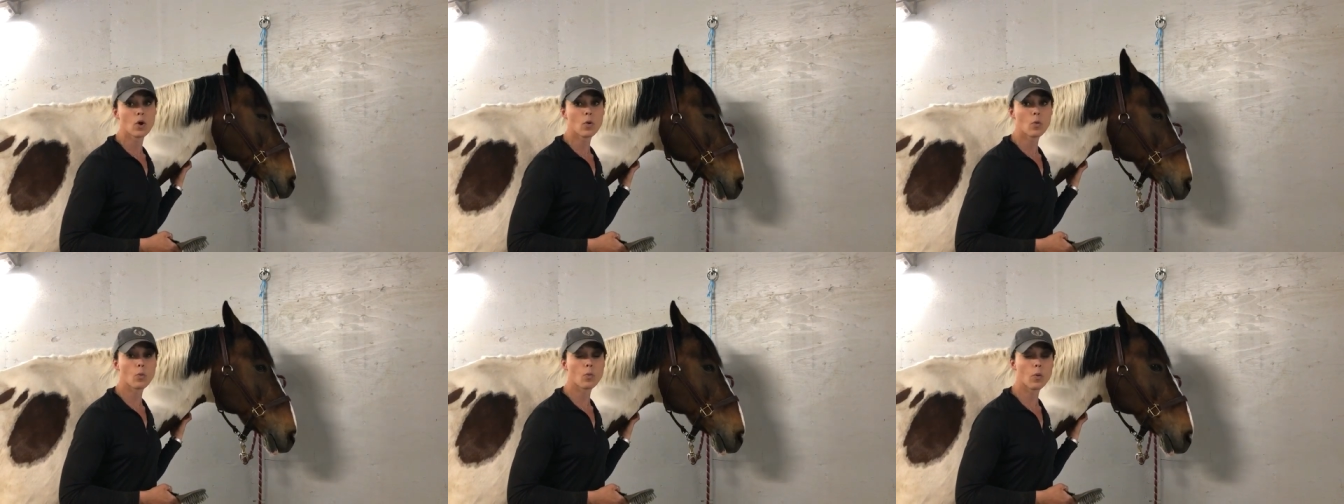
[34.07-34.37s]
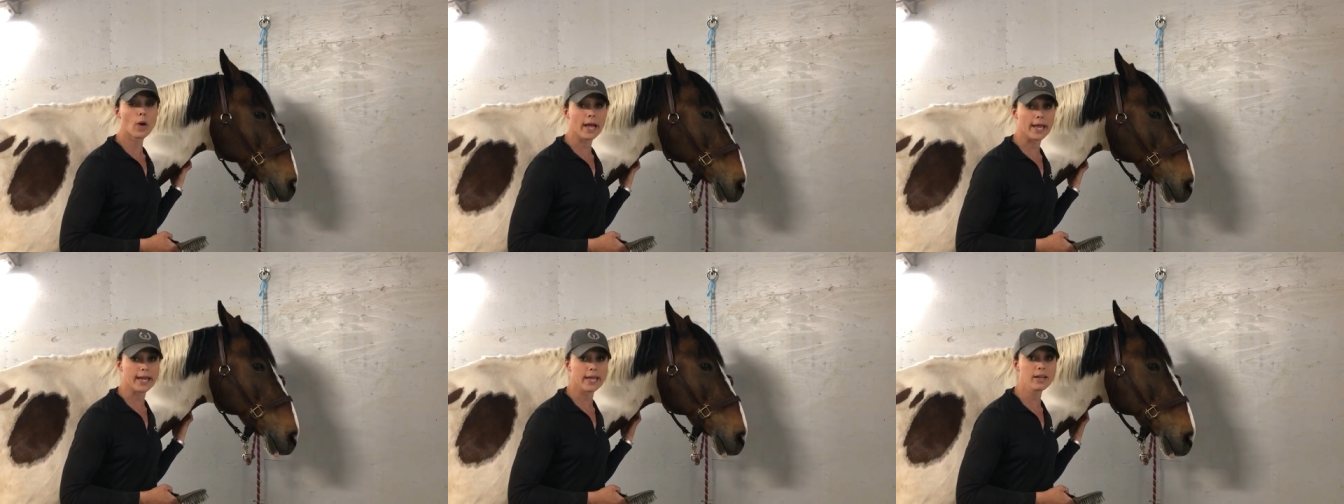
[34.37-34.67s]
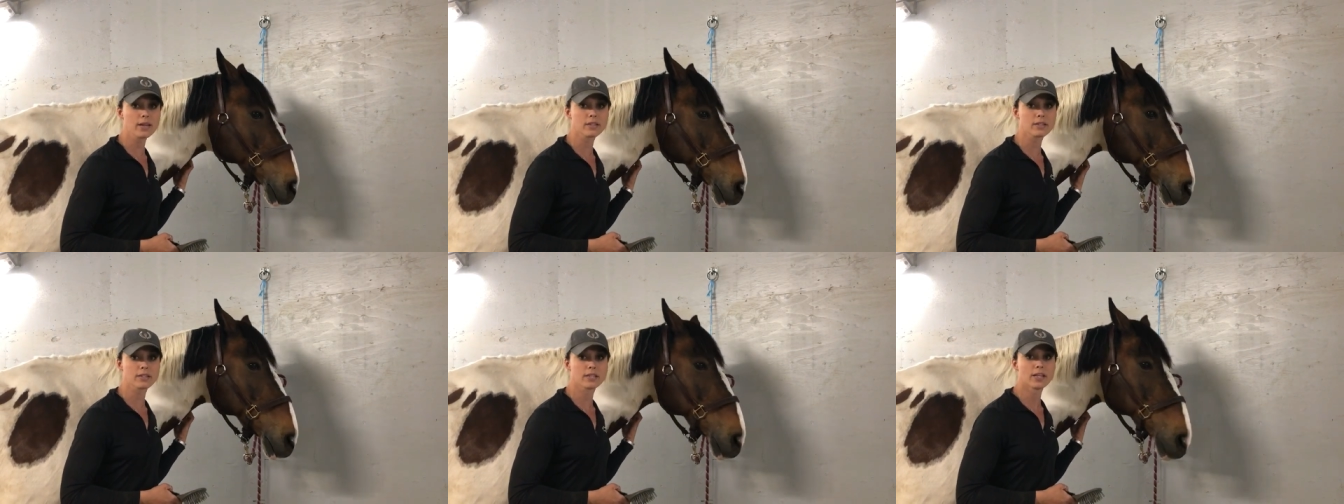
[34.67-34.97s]

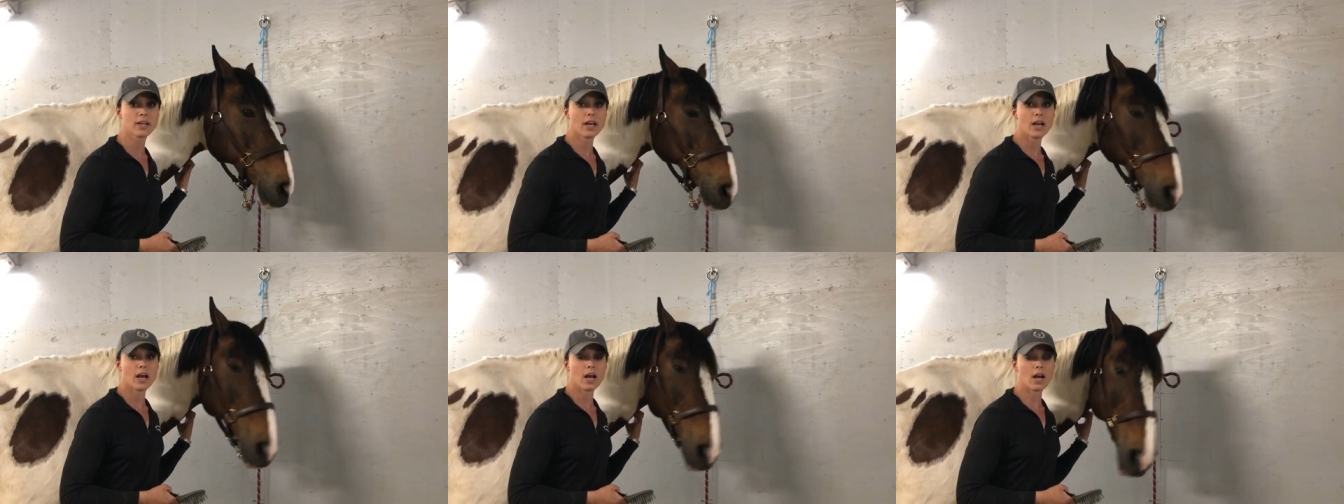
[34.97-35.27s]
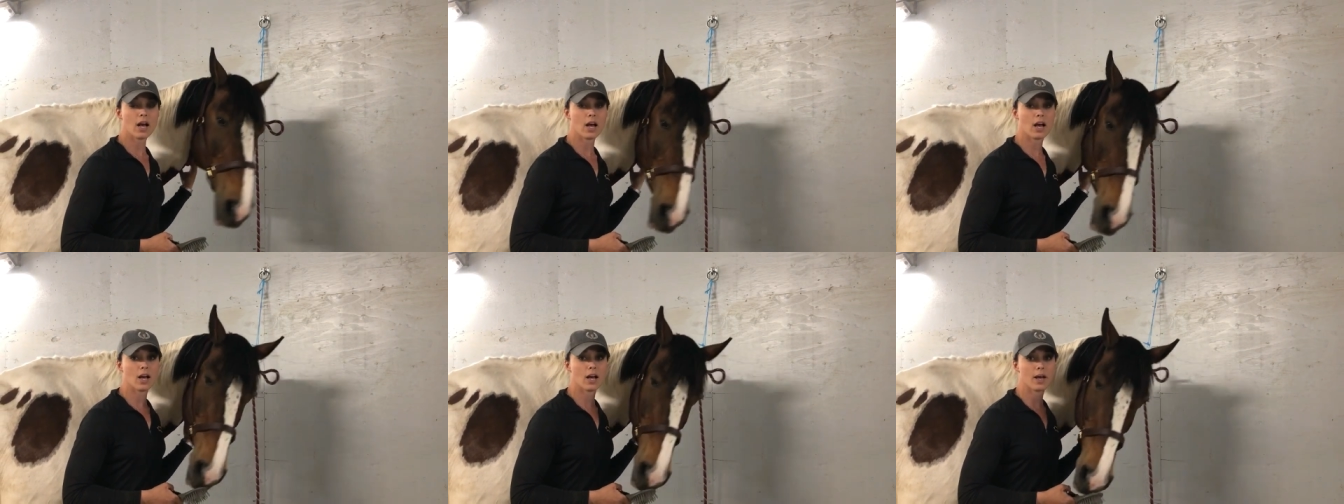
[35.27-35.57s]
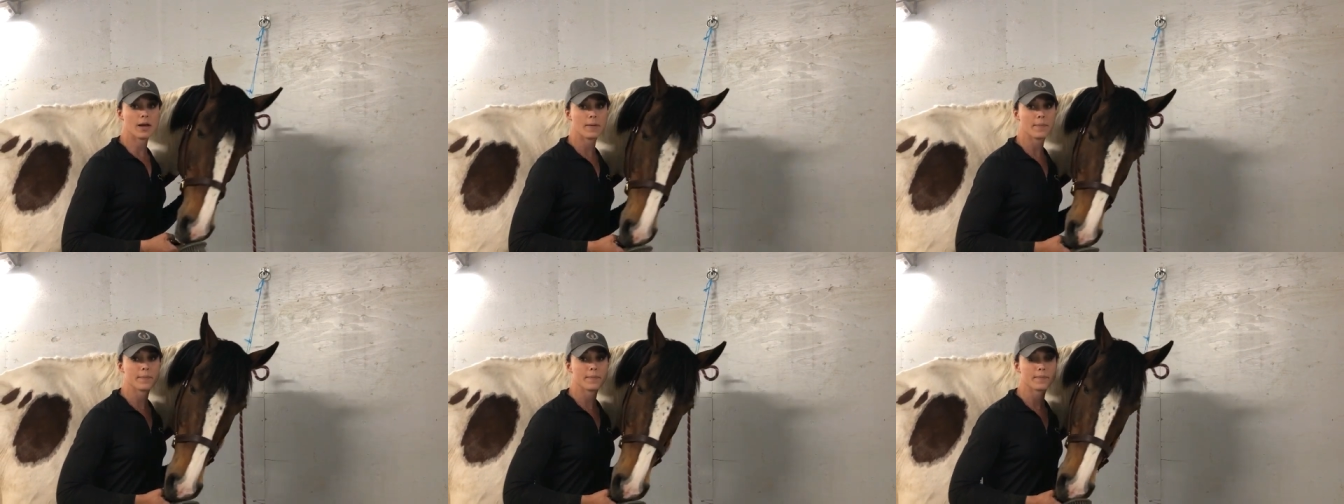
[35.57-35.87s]
white,
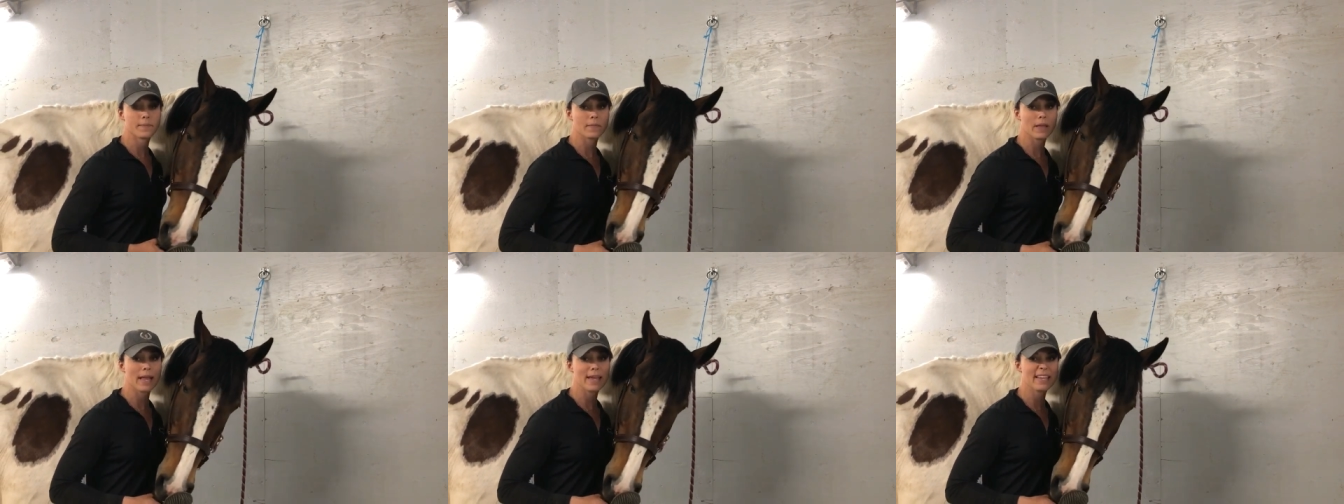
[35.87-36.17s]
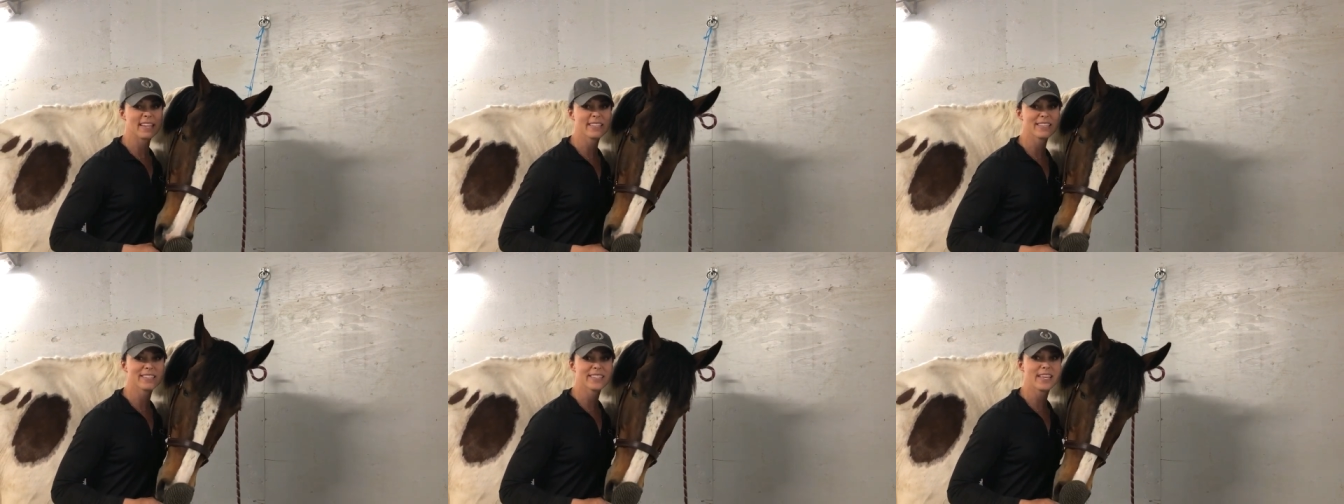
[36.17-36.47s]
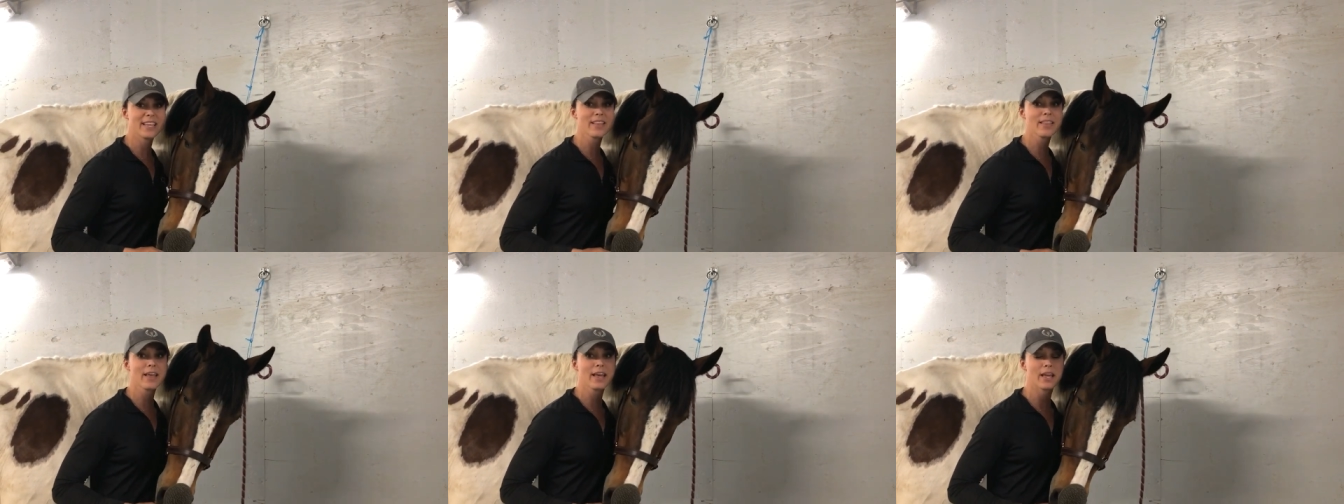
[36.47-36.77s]
I can
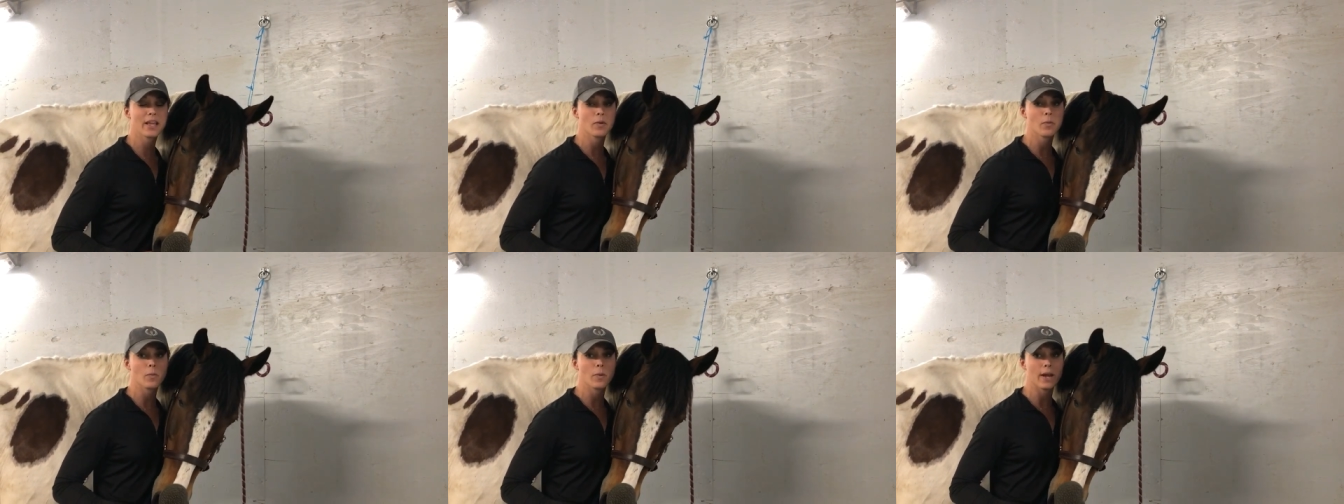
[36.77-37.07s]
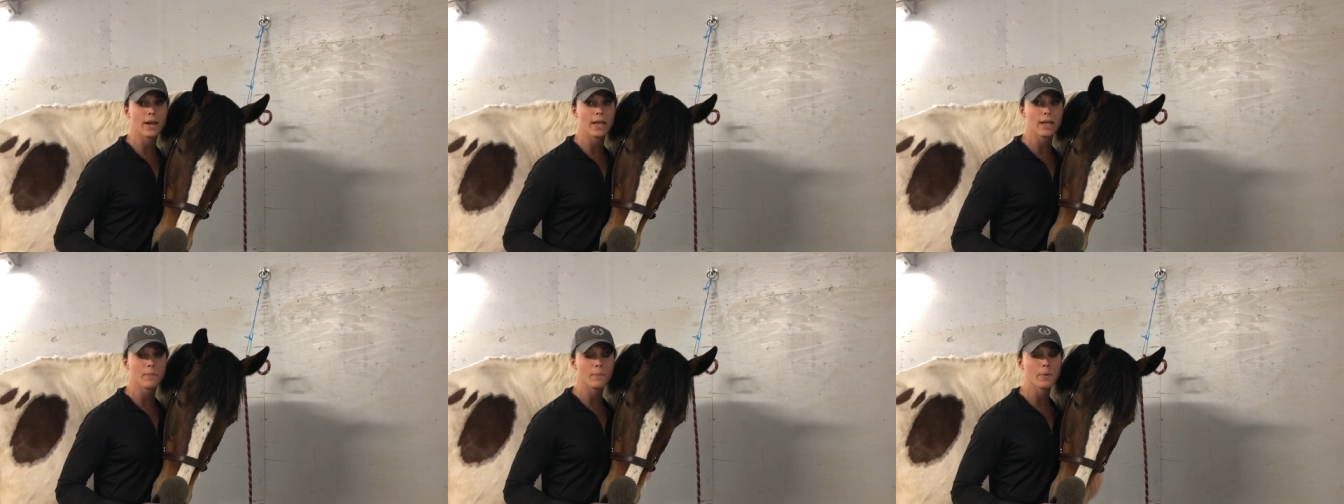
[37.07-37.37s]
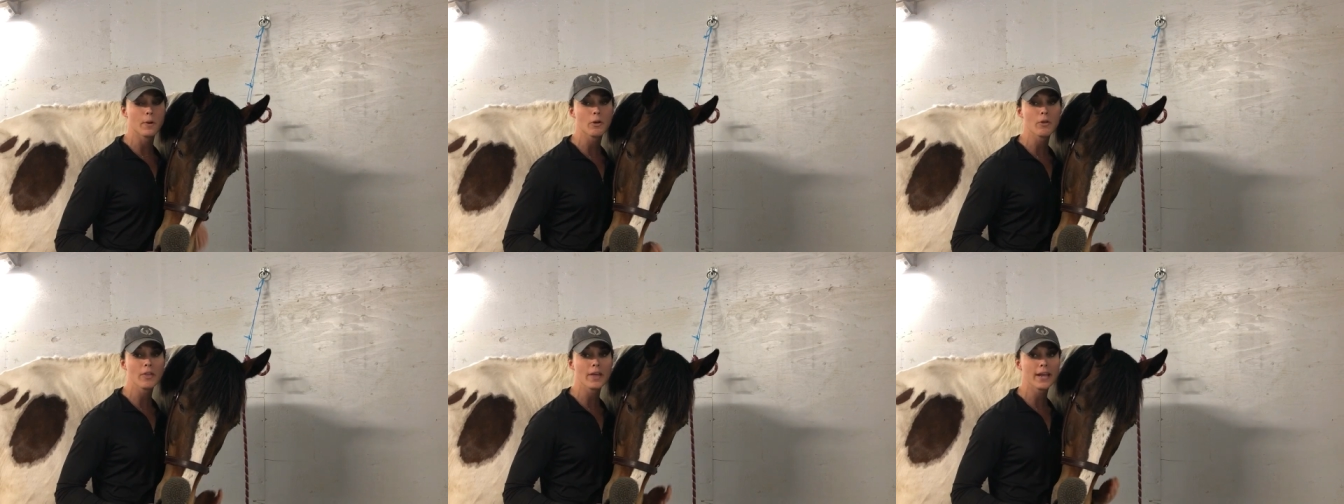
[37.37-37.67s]
see that when I
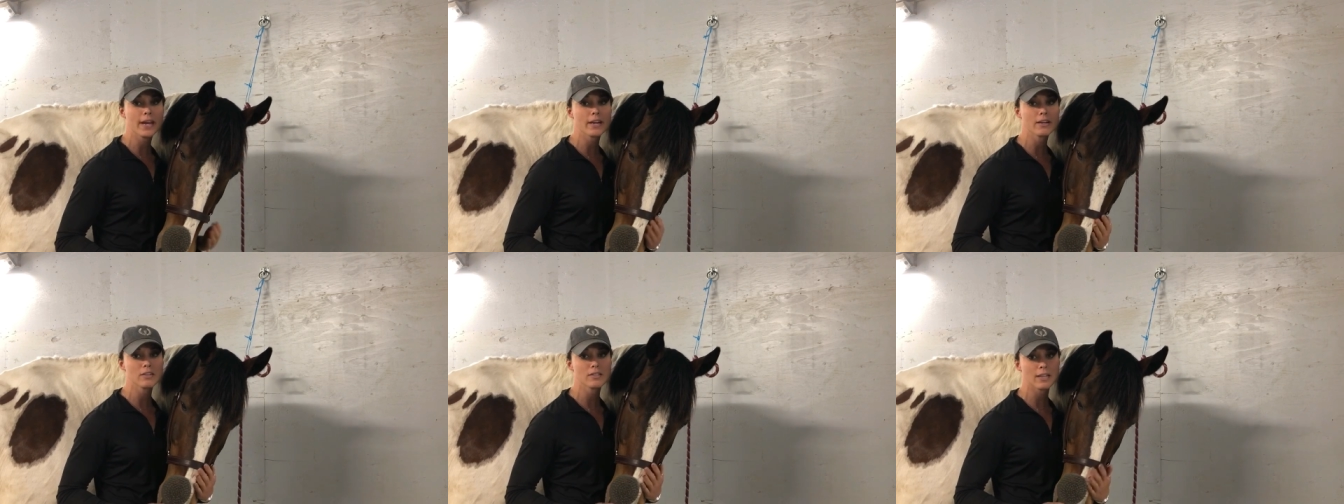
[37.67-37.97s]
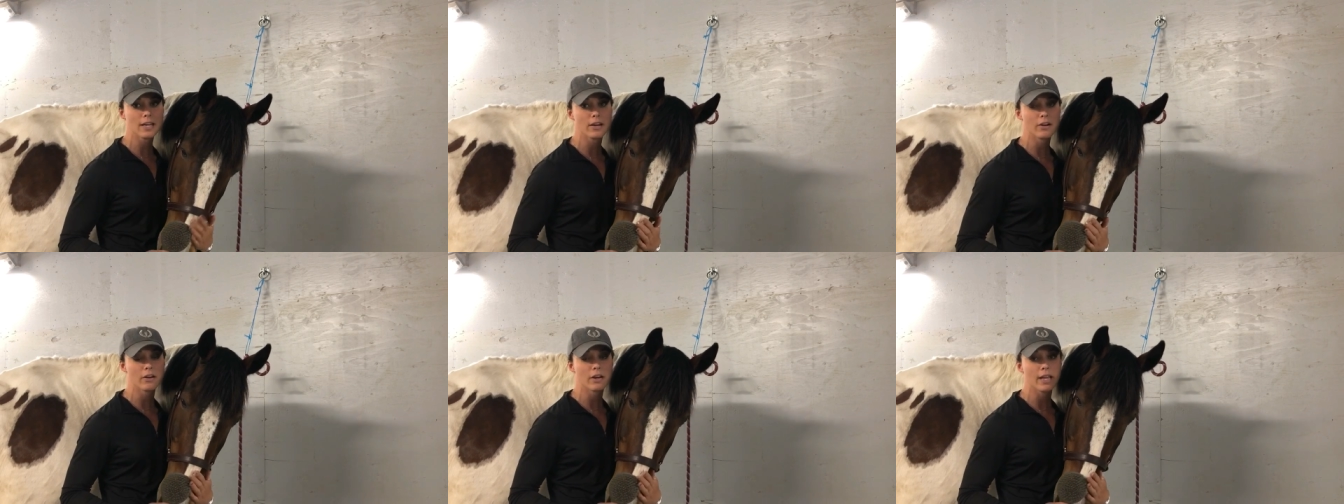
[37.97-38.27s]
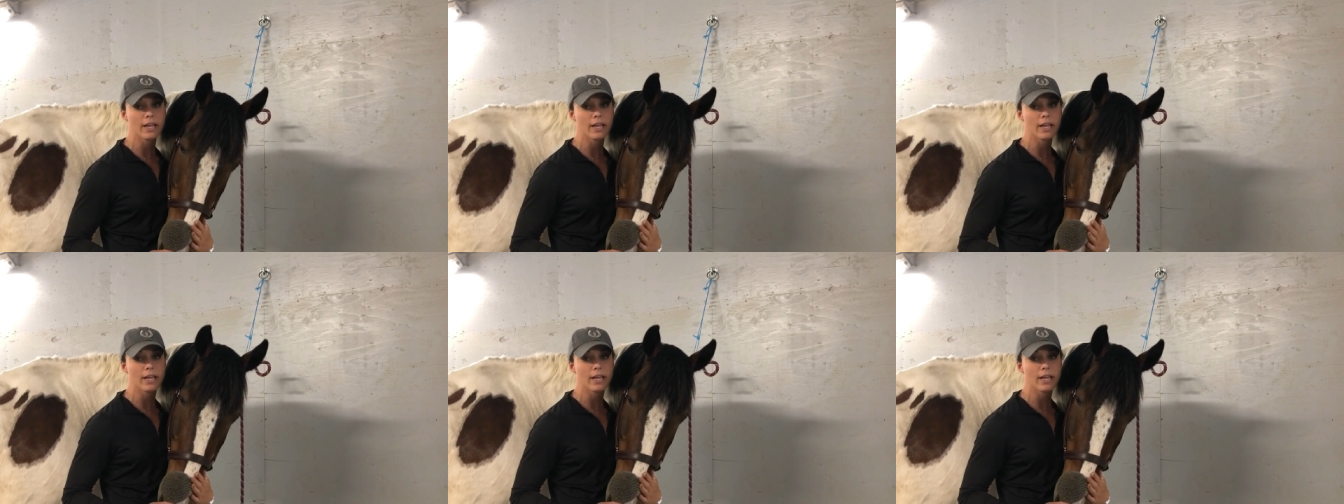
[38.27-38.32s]
pull the hairs out,